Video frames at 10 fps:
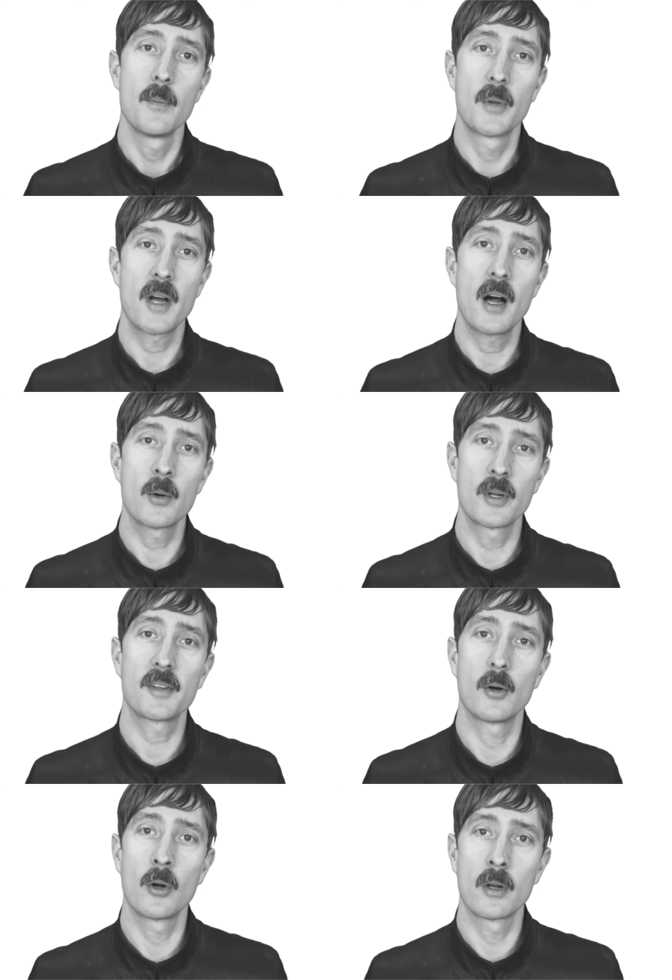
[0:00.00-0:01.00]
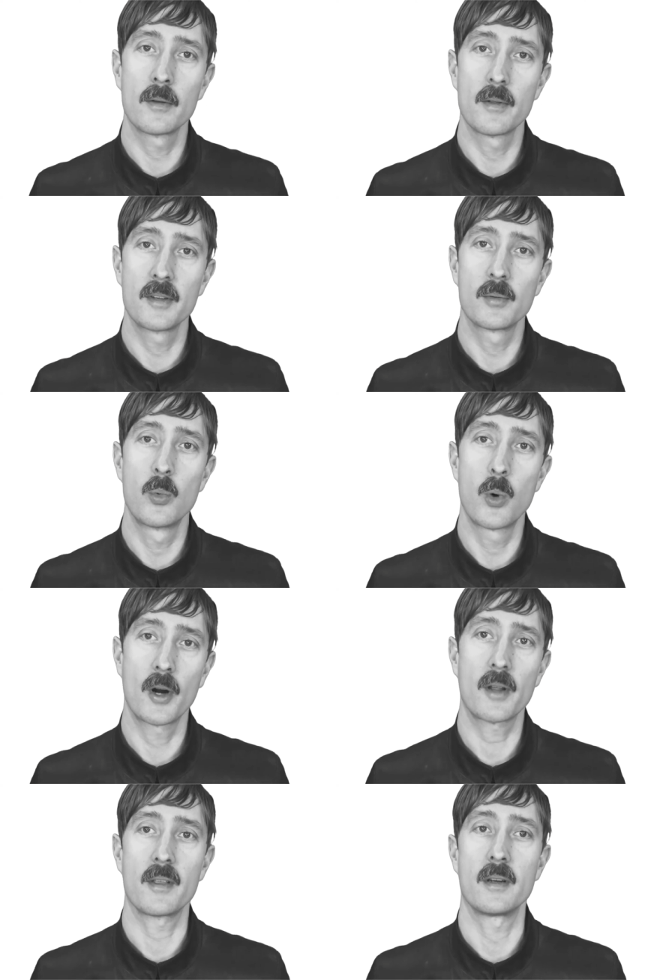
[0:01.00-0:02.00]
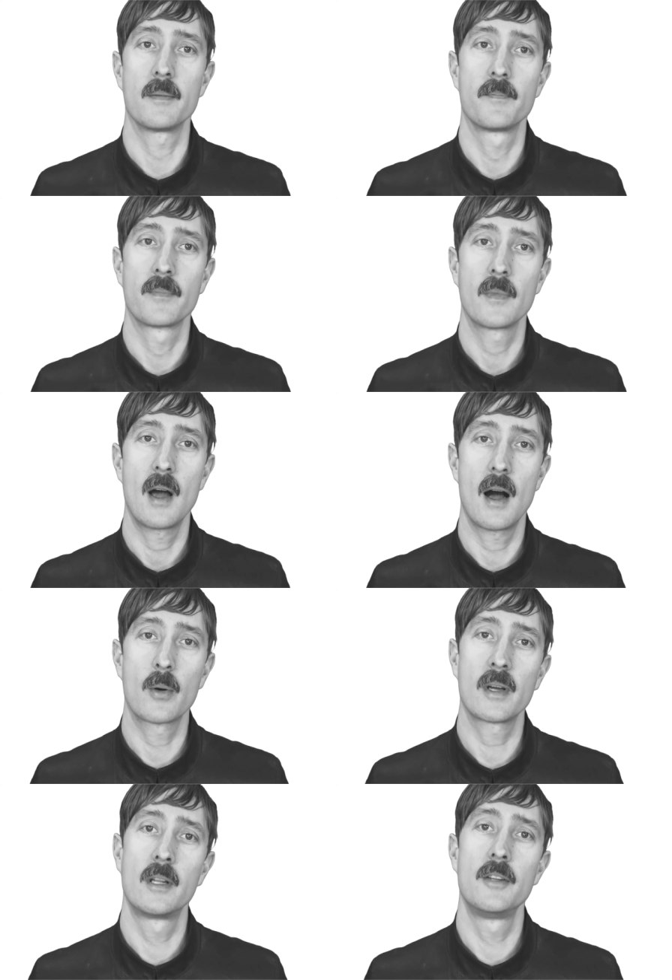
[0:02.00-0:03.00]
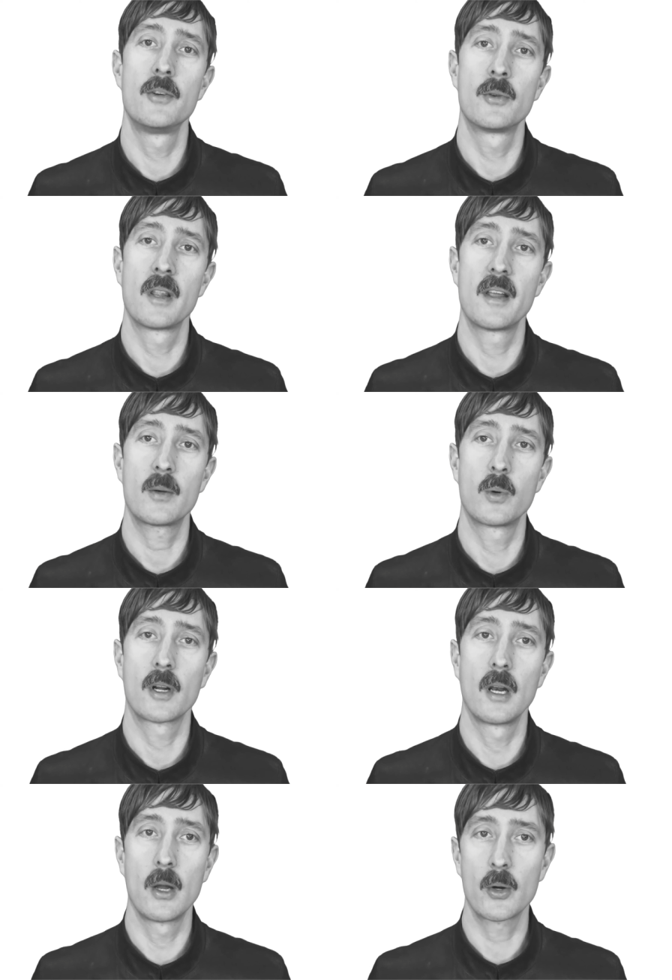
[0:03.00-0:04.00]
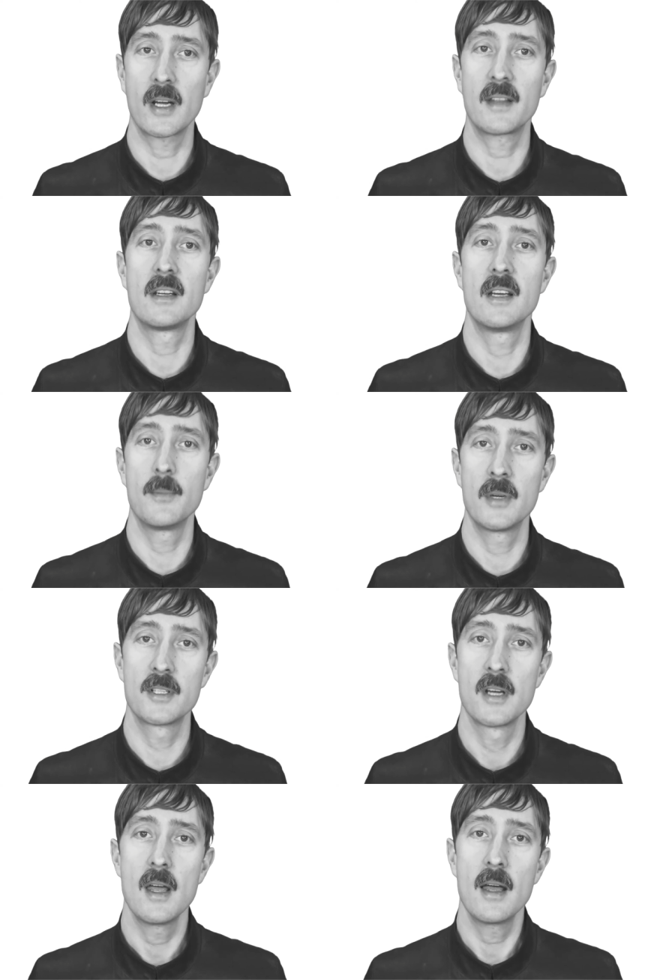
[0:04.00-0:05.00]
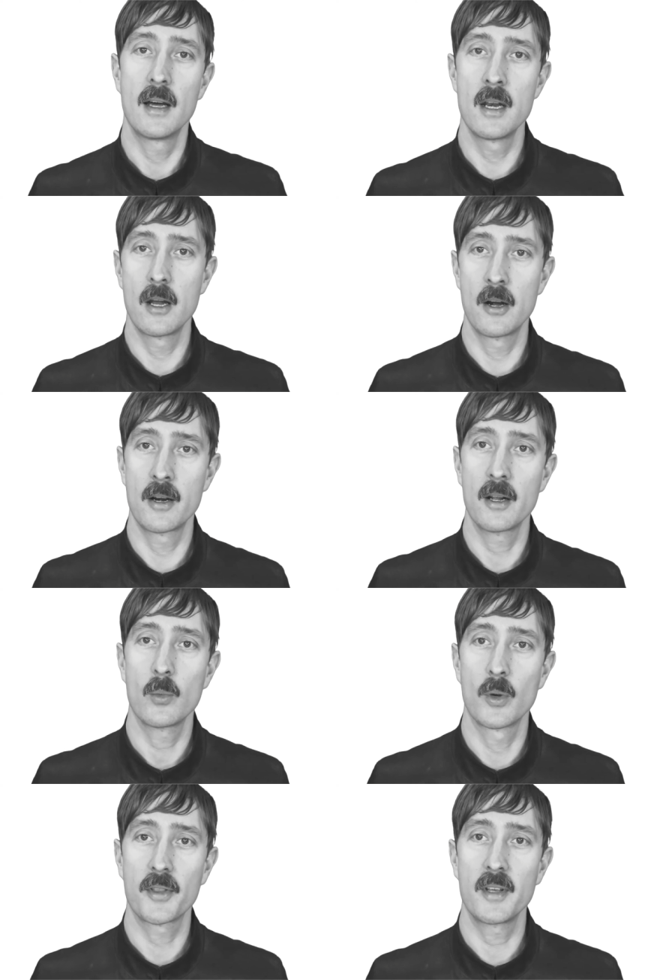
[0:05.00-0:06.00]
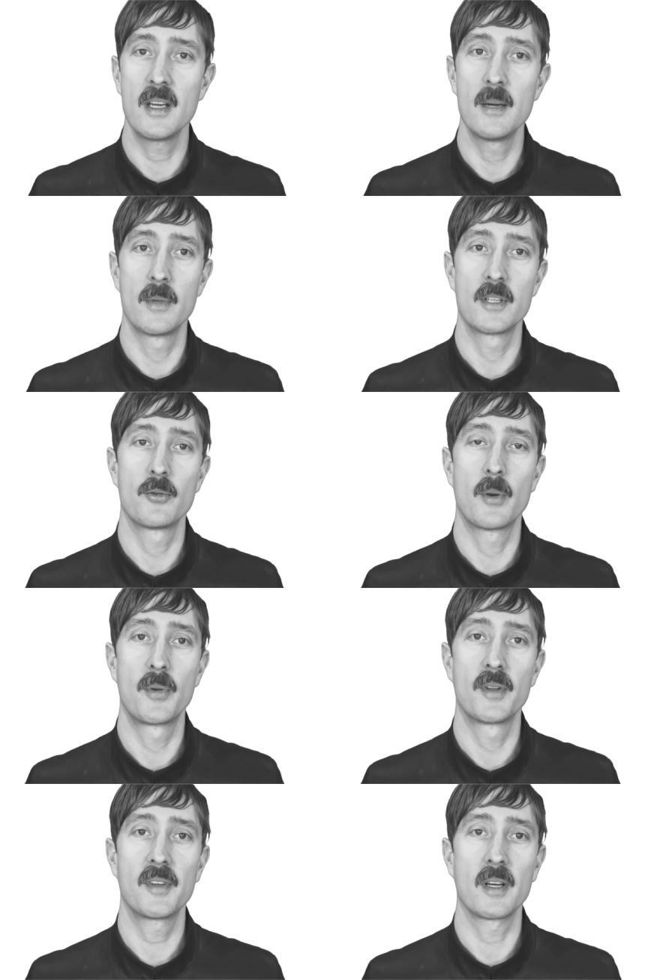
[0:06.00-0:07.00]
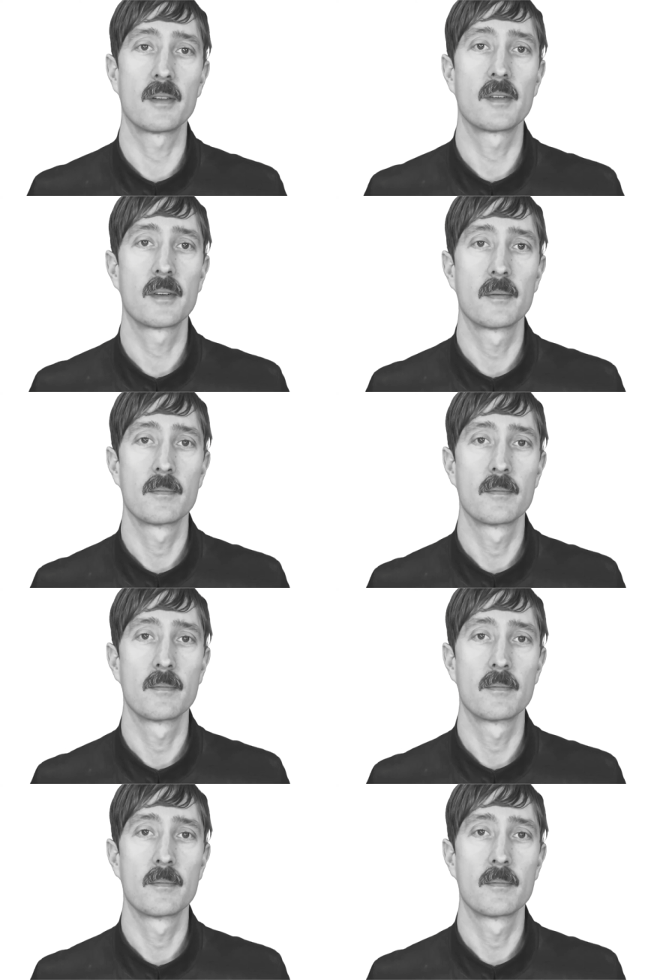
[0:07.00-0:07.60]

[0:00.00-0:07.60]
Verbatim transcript: But how does all this work then? How can a neural network look at an image and learn what the image represents?